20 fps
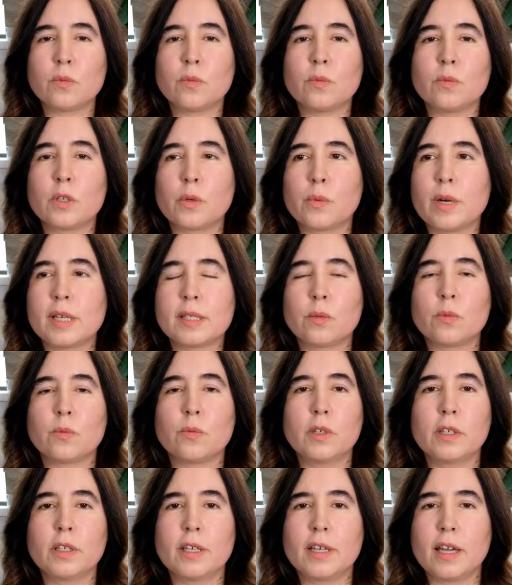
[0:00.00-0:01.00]
There wasn't
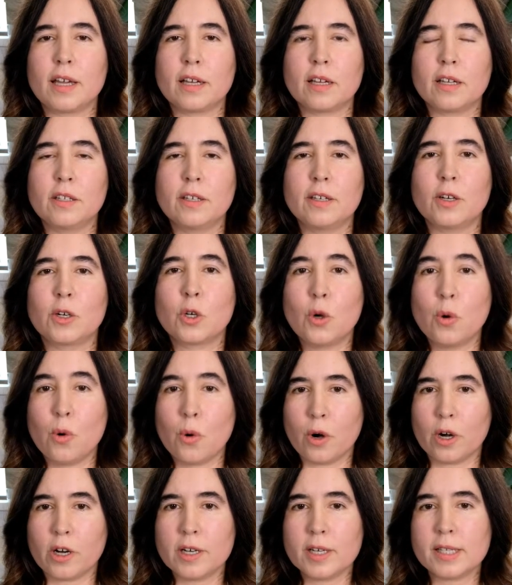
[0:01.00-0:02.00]
really a clear
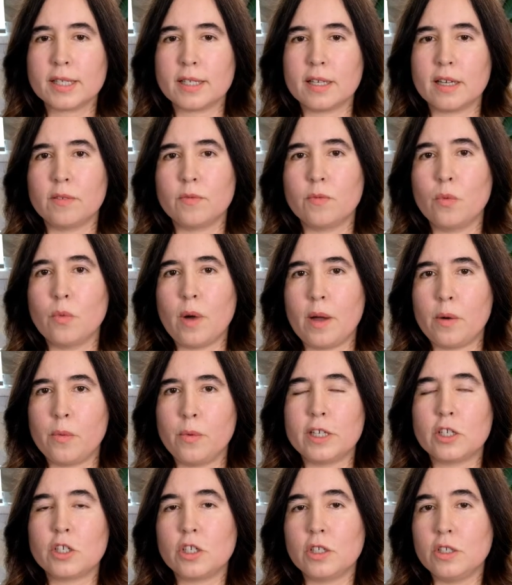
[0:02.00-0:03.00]
course of what we
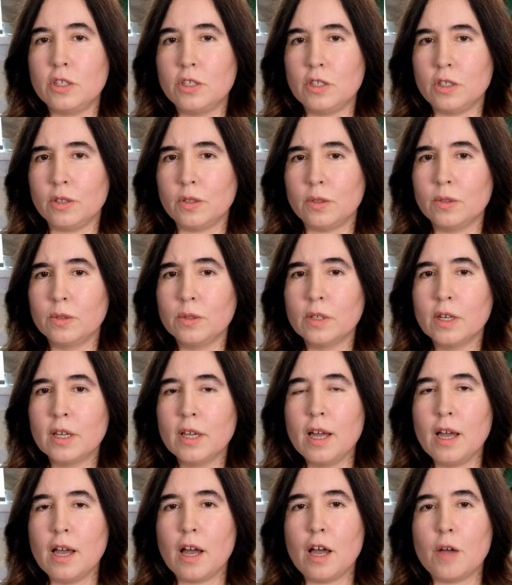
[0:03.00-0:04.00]
should do
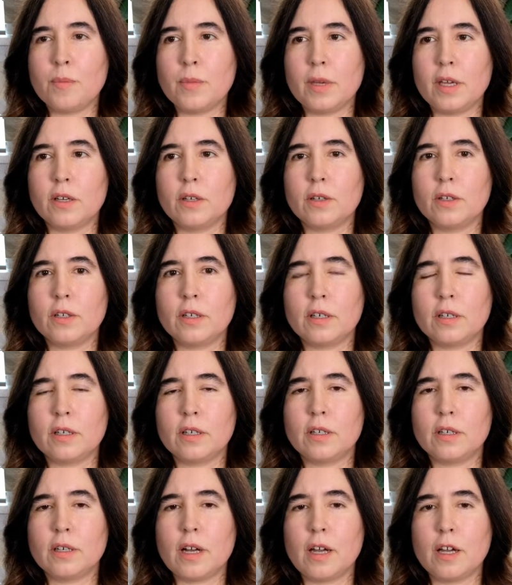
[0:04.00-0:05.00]
in
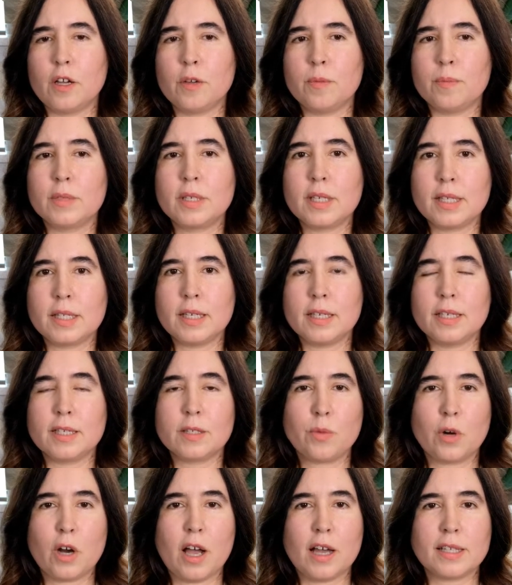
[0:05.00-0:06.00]
her disease
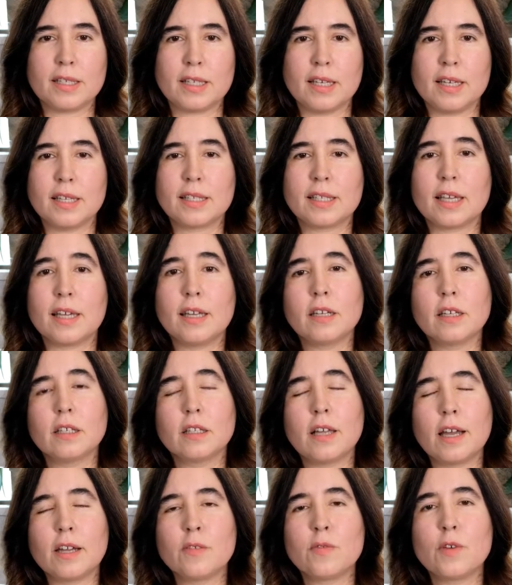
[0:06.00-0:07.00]
process, and a
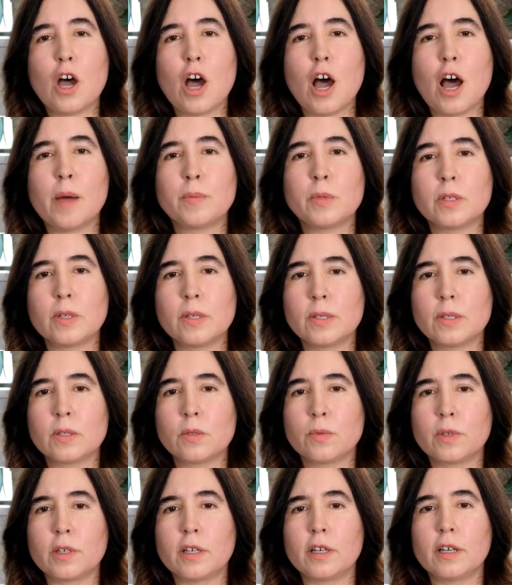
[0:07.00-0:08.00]
lot of the options
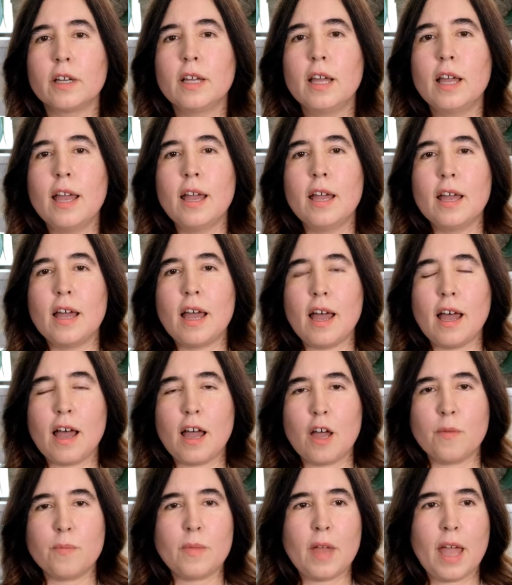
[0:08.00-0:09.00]
were
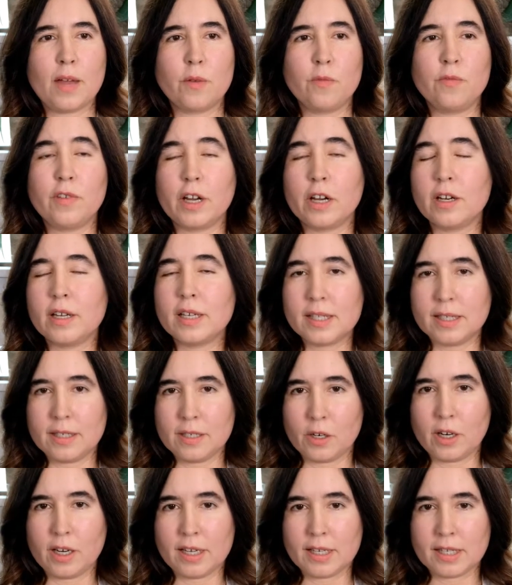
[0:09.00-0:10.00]
had very
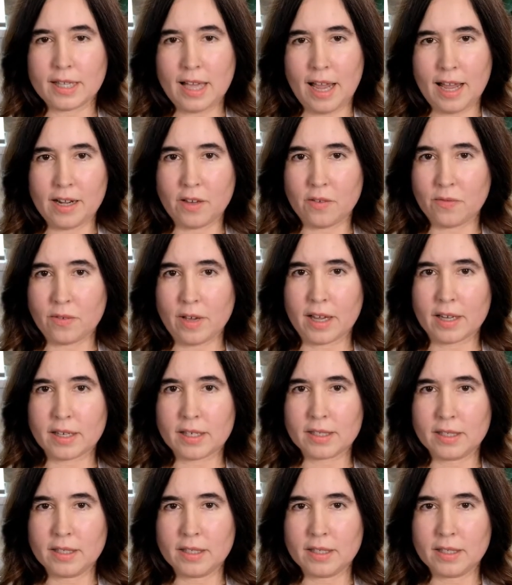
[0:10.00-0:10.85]
serious side effects.